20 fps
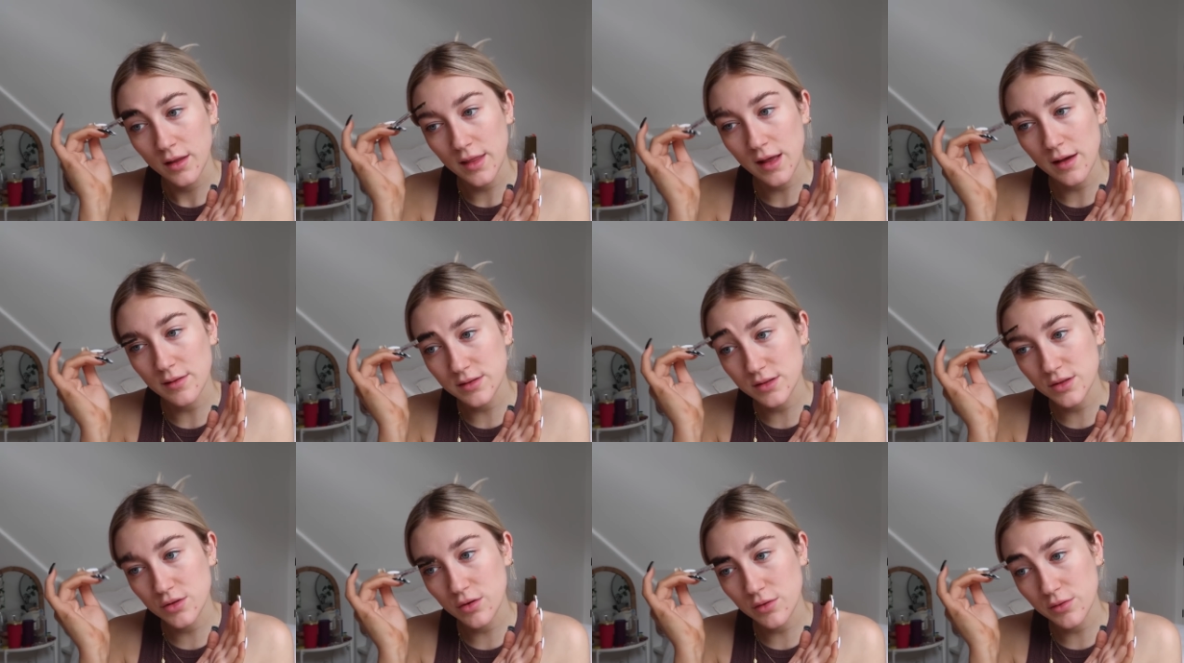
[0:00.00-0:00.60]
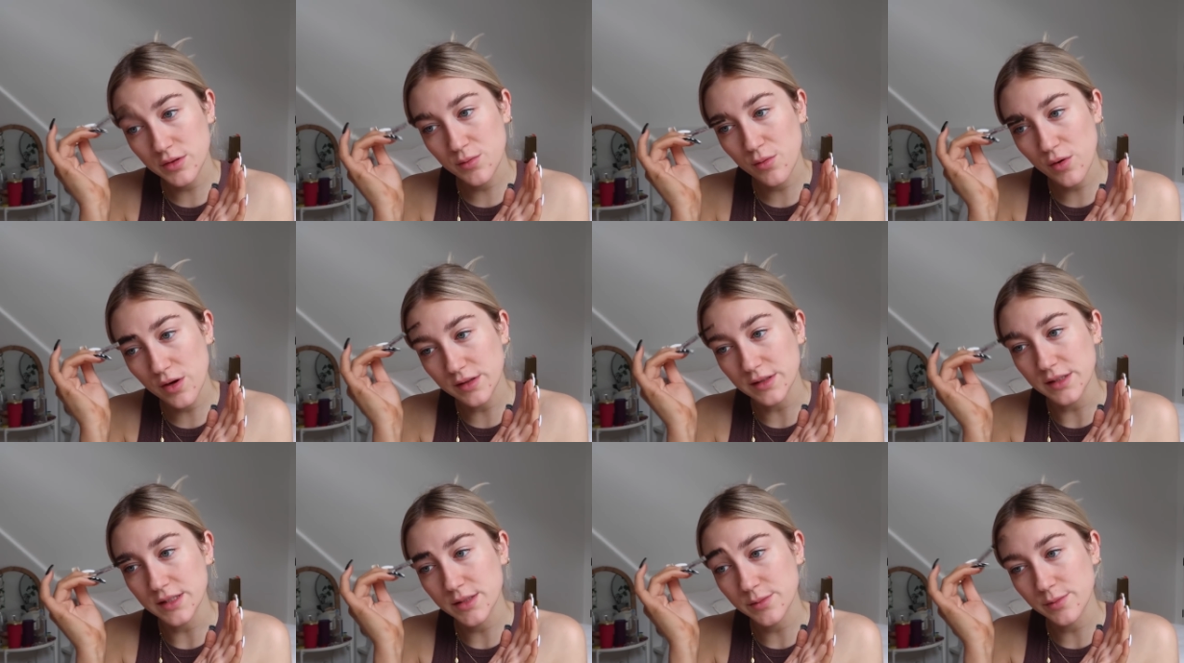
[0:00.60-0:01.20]
That story was
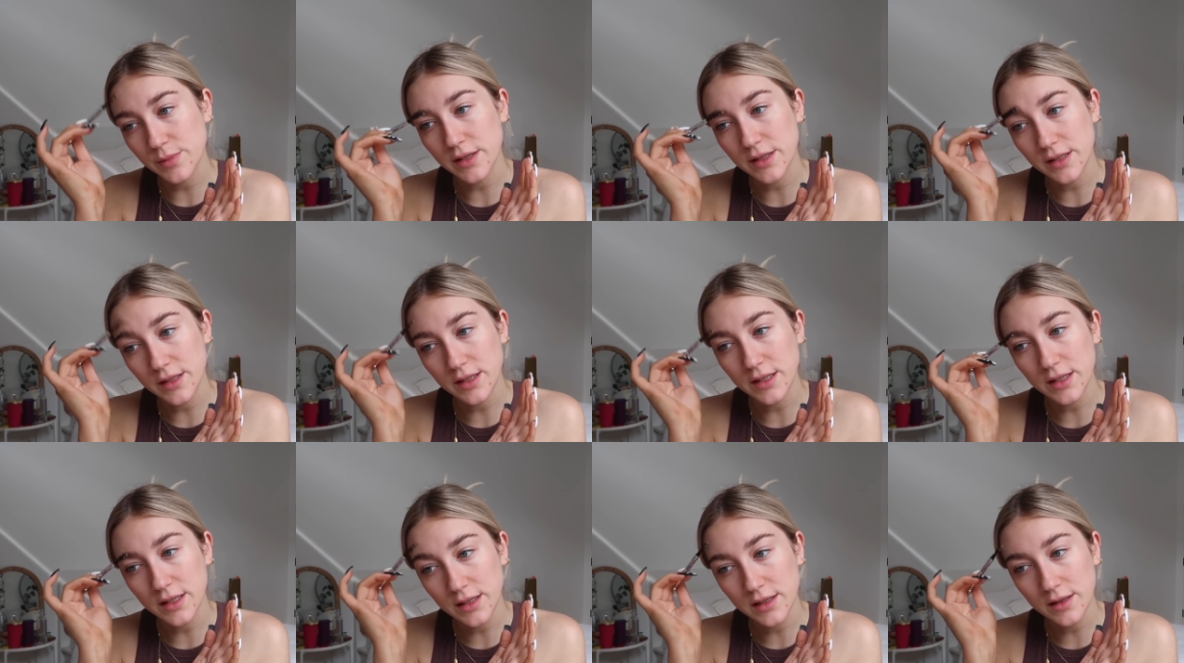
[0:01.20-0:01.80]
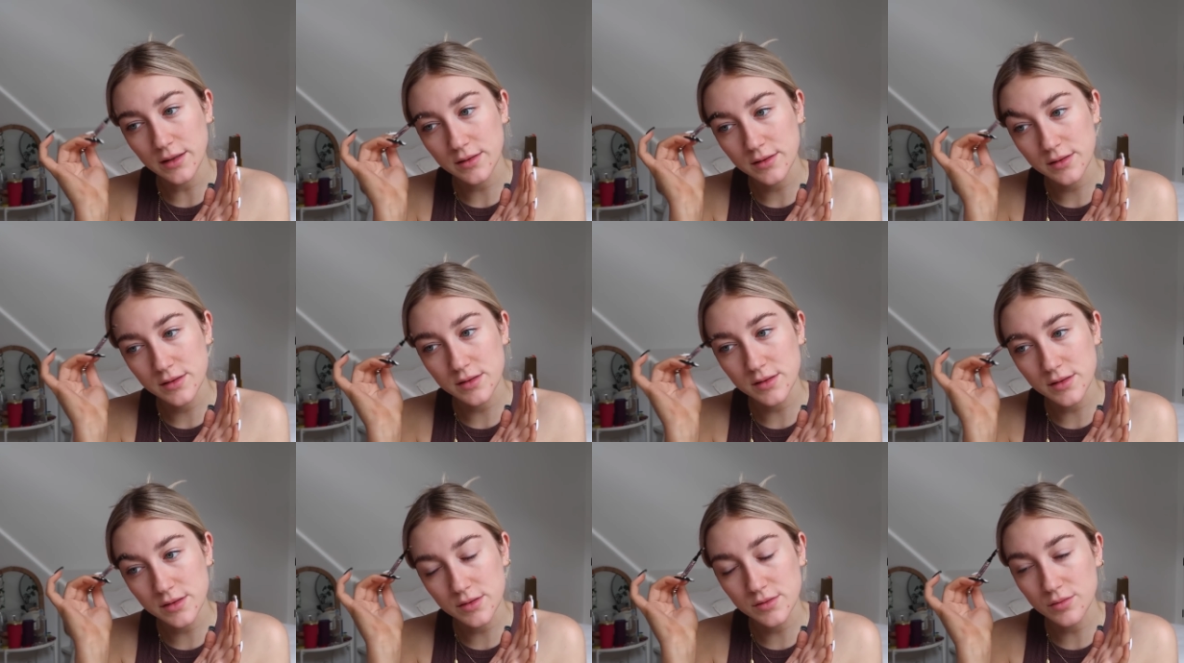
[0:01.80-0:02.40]
pointless, but uh,
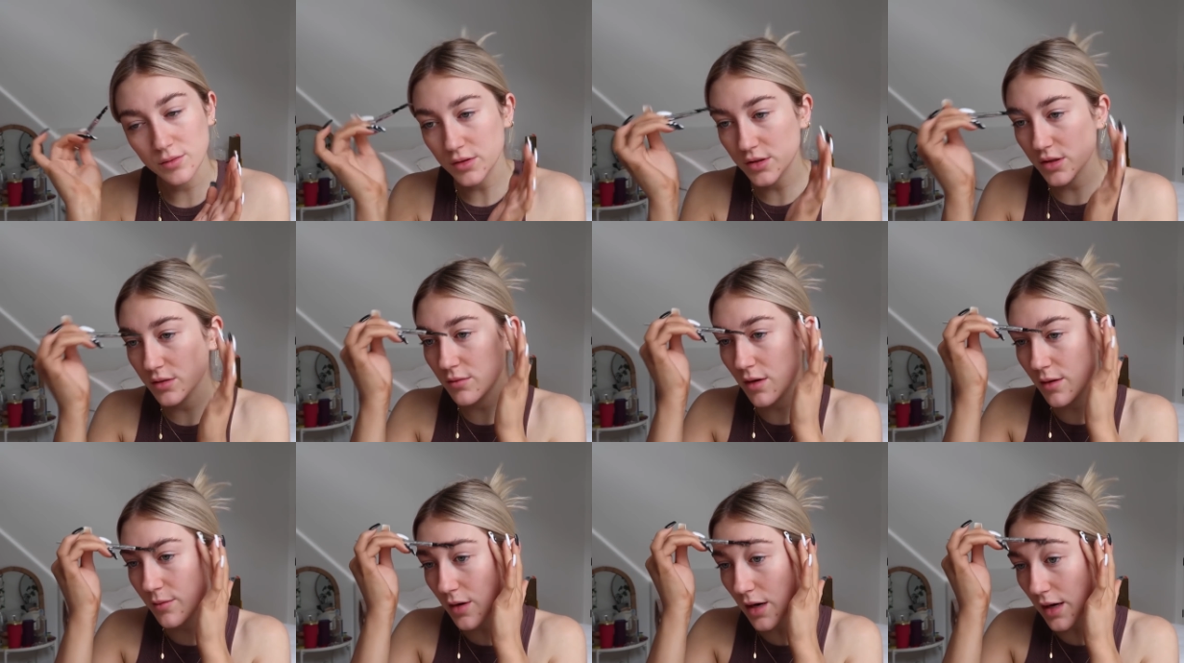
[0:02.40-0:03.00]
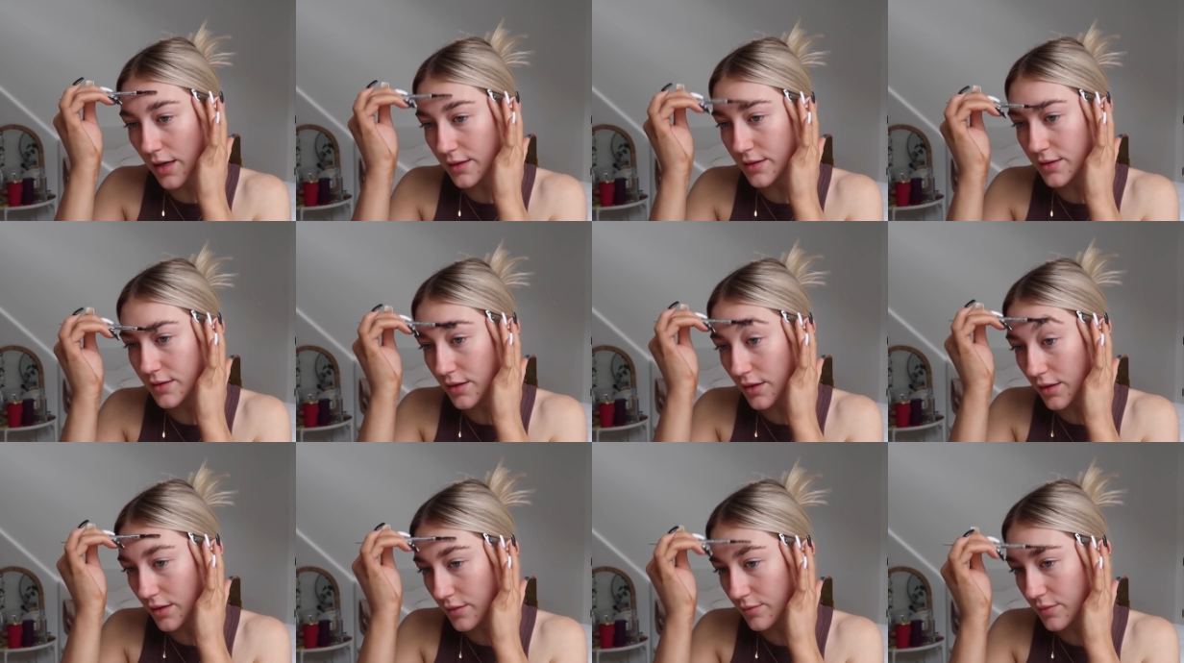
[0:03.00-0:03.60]
it's just what's on my mind,
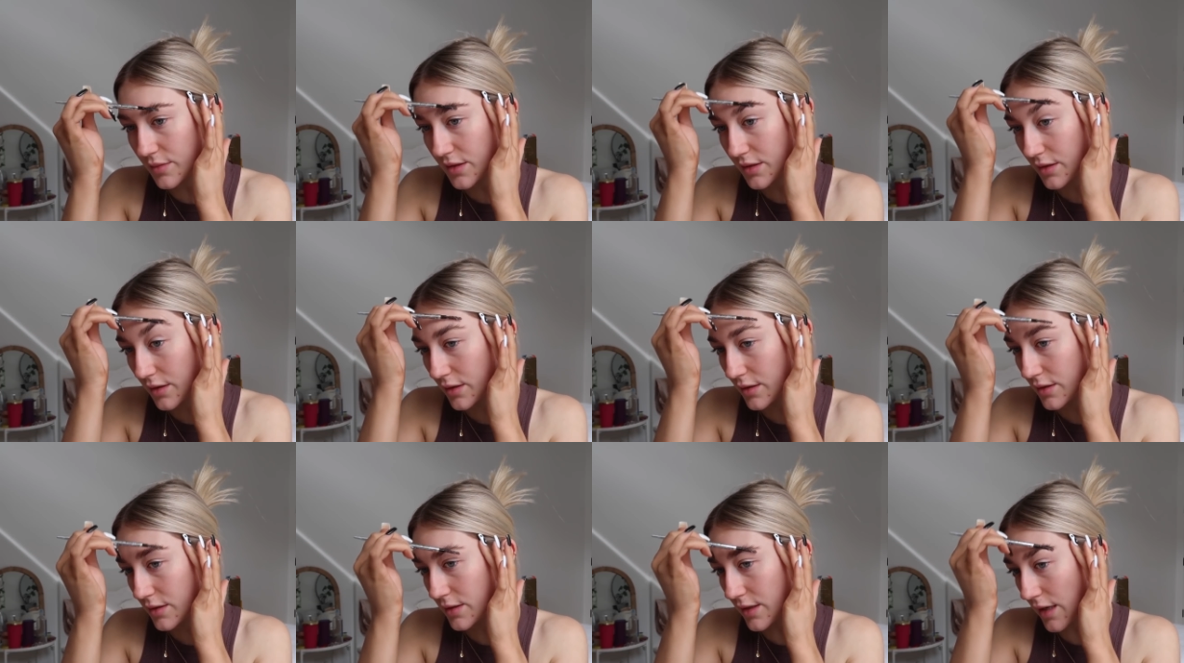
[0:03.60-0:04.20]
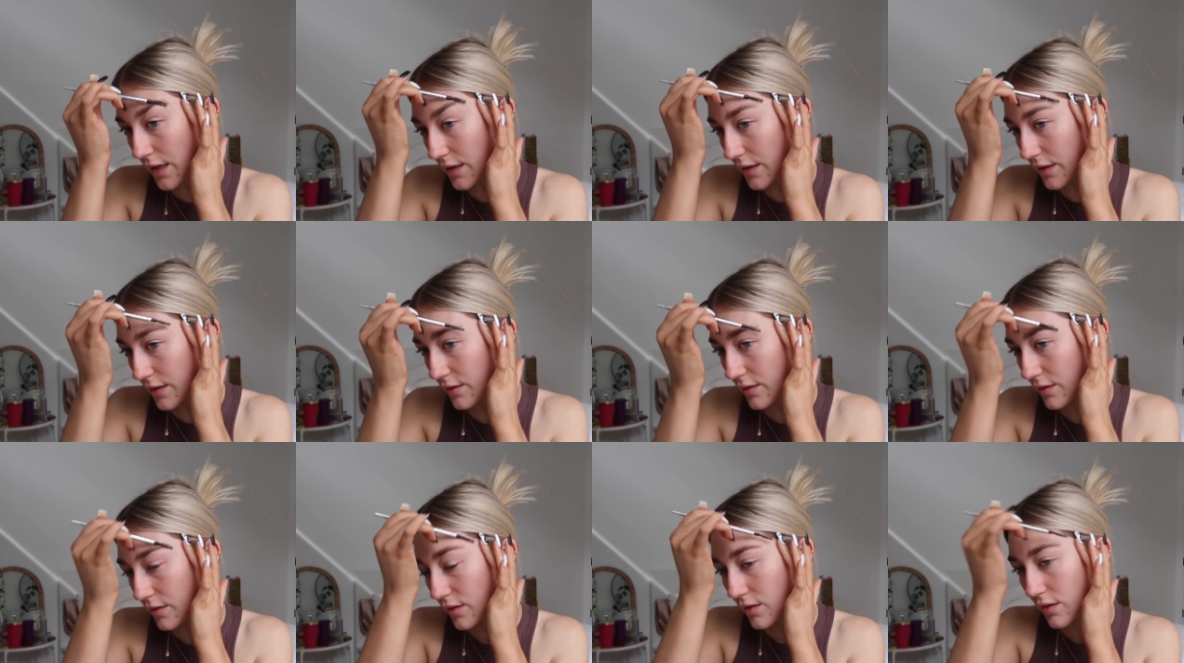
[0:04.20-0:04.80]
so I'm just gonna say
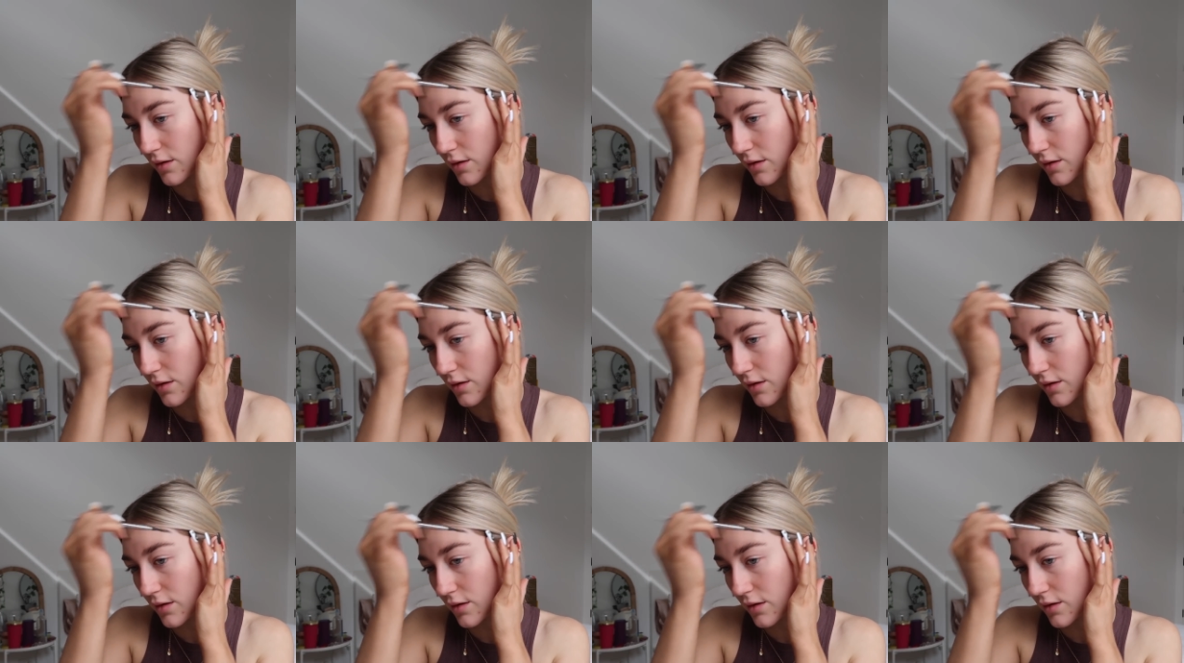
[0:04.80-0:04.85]
it.